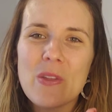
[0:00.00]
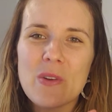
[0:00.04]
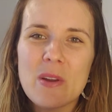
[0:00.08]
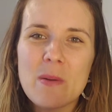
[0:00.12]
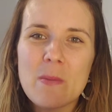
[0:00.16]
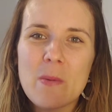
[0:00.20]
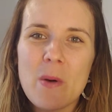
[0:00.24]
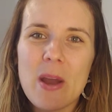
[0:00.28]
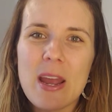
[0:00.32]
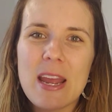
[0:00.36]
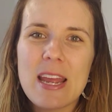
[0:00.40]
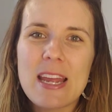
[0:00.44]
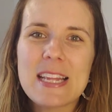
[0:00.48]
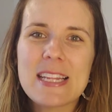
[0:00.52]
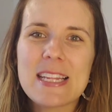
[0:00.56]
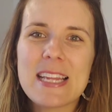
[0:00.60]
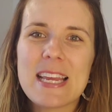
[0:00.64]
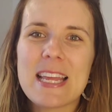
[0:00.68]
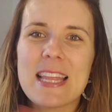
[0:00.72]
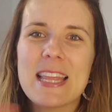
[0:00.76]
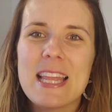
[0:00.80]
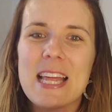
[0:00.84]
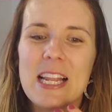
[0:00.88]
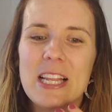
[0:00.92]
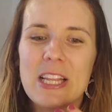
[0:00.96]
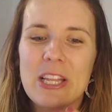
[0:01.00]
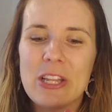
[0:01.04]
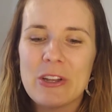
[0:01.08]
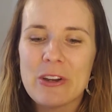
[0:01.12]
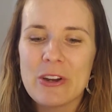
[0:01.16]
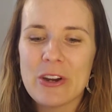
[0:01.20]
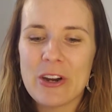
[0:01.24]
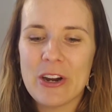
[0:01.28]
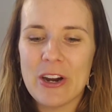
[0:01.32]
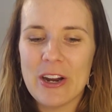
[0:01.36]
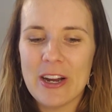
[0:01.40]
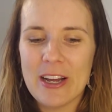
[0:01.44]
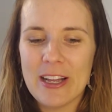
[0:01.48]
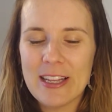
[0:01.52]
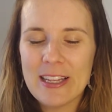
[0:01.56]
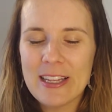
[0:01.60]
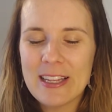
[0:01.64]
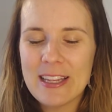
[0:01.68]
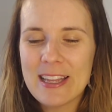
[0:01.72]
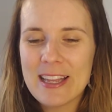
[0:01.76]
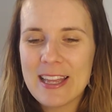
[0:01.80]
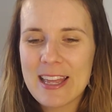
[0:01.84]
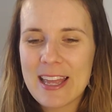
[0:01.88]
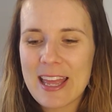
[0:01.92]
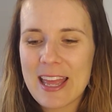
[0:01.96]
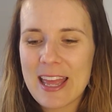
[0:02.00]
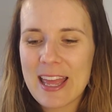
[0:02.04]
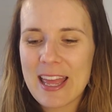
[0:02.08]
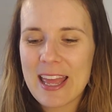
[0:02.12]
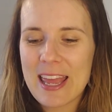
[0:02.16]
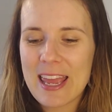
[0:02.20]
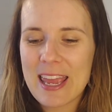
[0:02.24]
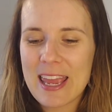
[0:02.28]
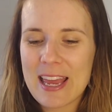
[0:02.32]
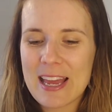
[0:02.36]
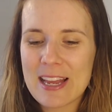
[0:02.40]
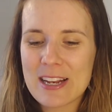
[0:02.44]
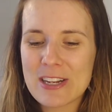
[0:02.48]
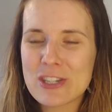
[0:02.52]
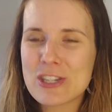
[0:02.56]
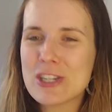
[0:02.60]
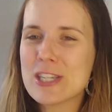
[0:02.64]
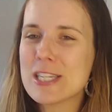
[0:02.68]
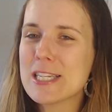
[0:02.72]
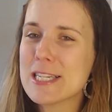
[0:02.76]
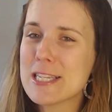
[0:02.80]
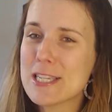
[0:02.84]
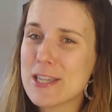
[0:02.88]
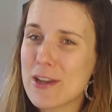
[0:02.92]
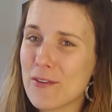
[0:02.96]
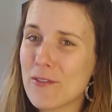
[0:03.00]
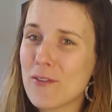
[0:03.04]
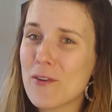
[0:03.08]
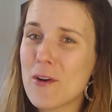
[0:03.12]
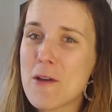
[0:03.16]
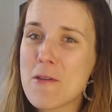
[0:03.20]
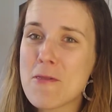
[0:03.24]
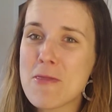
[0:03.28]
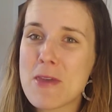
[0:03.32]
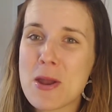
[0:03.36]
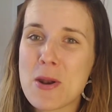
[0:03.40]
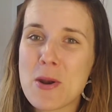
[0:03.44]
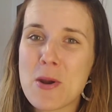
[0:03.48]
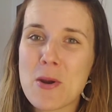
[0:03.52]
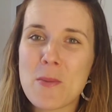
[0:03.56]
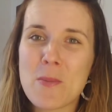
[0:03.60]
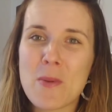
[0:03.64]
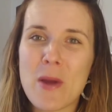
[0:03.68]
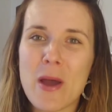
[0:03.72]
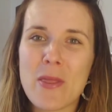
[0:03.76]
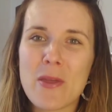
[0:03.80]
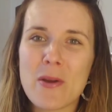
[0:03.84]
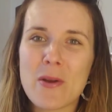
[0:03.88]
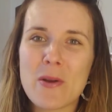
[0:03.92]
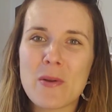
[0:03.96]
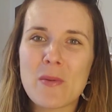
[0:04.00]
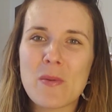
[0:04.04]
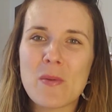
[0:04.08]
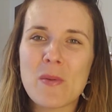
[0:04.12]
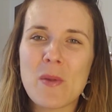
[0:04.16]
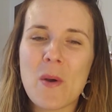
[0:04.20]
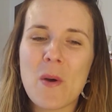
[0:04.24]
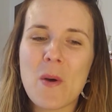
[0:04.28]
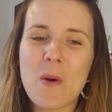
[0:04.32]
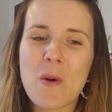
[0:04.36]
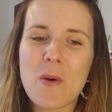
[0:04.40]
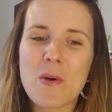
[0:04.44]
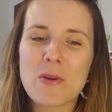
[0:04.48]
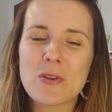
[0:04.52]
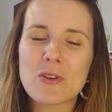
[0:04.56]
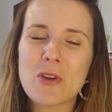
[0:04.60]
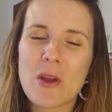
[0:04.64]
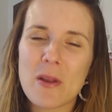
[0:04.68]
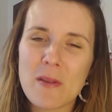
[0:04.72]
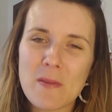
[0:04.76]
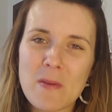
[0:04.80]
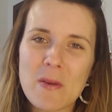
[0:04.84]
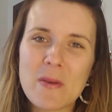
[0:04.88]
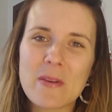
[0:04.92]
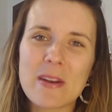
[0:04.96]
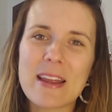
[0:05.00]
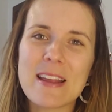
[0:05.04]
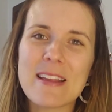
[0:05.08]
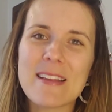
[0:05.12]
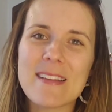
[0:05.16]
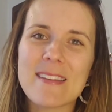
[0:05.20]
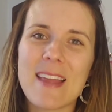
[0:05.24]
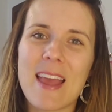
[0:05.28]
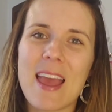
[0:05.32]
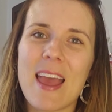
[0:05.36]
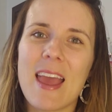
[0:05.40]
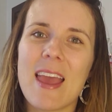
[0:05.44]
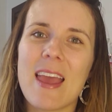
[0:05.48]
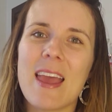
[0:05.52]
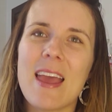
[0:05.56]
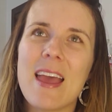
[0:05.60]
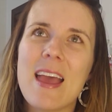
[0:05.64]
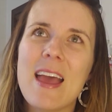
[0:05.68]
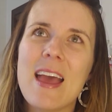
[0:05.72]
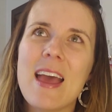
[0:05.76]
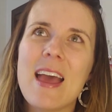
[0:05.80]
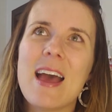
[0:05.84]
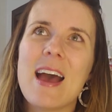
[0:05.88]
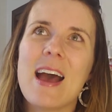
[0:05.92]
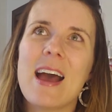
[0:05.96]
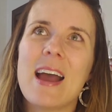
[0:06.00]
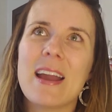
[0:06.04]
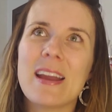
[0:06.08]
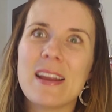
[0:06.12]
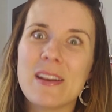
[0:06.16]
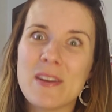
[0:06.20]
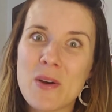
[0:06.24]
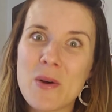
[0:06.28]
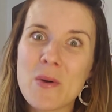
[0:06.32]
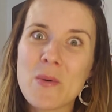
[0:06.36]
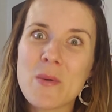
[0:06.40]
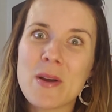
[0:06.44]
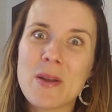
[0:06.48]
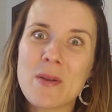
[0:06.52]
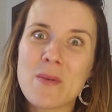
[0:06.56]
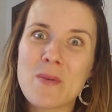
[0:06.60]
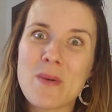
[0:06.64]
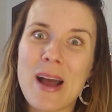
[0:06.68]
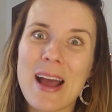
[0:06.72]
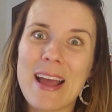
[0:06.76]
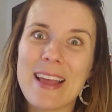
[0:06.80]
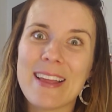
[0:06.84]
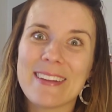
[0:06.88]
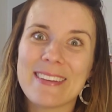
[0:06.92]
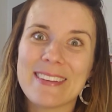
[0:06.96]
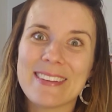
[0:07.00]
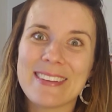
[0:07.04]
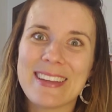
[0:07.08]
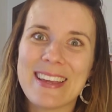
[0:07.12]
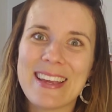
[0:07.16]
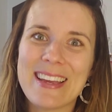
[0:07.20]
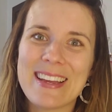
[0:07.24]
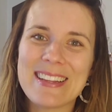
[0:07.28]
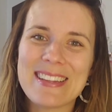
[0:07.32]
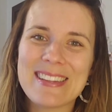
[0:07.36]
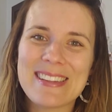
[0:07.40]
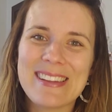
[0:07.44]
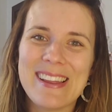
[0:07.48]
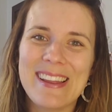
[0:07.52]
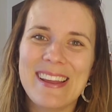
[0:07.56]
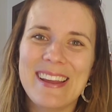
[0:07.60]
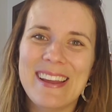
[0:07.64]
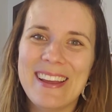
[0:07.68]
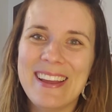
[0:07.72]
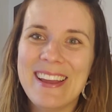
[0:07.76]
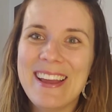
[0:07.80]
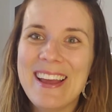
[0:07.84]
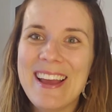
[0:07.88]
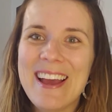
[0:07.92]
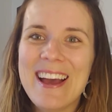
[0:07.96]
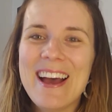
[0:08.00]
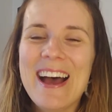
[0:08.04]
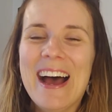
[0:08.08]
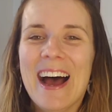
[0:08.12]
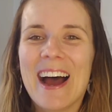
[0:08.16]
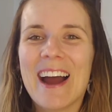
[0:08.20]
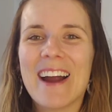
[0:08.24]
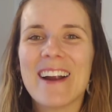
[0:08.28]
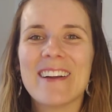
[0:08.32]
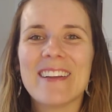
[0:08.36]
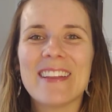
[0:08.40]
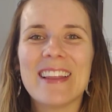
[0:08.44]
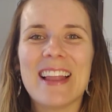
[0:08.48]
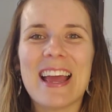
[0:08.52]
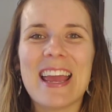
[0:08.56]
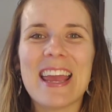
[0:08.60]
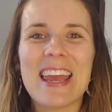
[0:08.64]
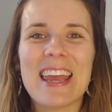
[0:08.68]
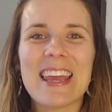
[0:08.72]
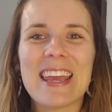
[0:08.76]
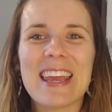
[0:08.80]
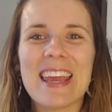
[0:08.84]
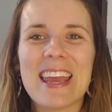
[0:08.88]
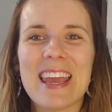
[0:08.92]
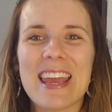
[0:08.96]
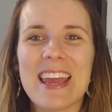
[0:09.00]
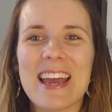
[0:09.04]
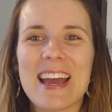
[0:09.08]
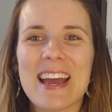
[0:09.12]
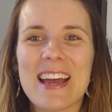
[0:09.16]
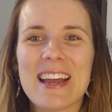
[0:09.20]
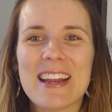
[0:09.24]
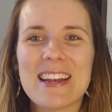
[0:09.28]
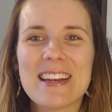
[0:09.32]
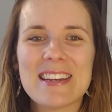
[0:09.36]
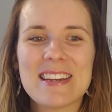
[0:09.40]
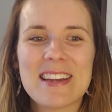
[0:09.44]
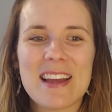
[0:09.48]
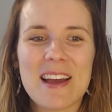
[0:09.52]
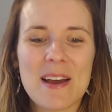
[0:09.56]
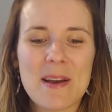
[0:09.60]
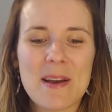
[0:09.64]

boys and the little girl, and she's different than her brothers. So trust me when I say I know what wild kids are like, and